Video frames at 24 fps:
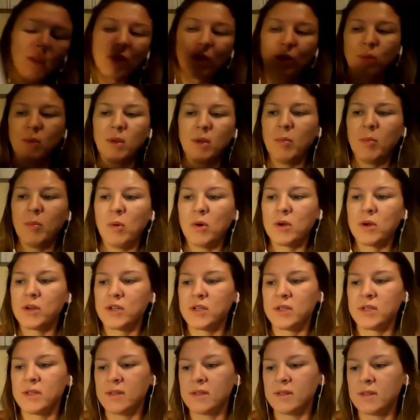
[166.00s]
3
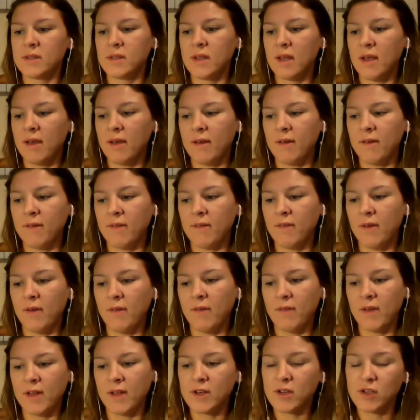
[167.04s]
portions of
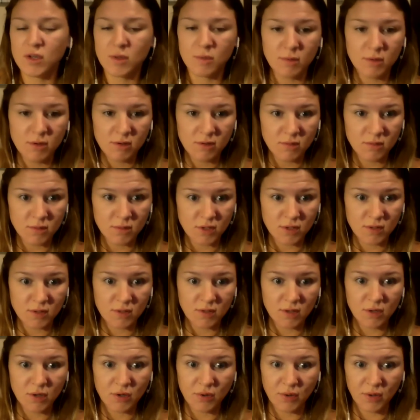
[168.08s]
vegetables, which is
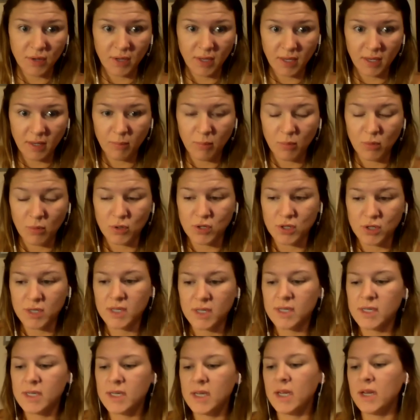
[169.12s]
a green portion
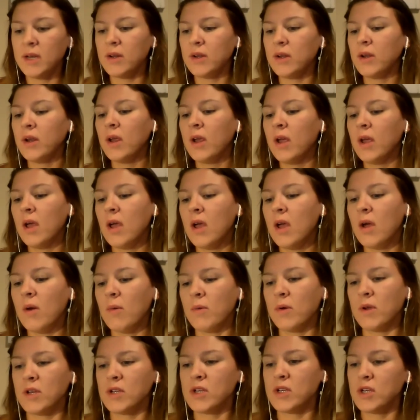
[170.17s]
container,
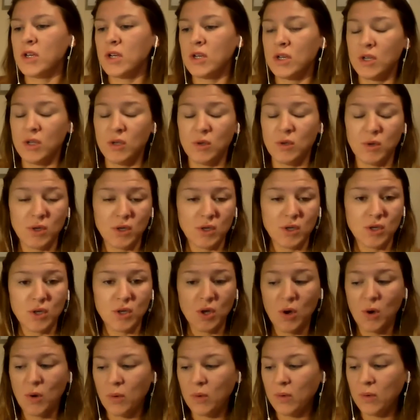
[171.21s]
which you can
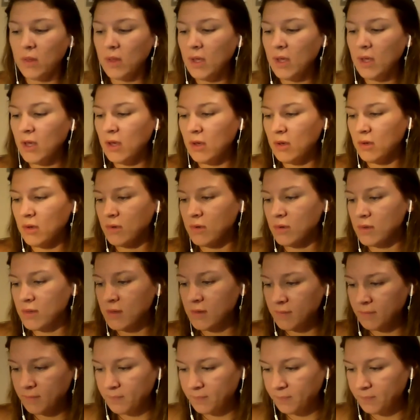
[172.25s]
totally use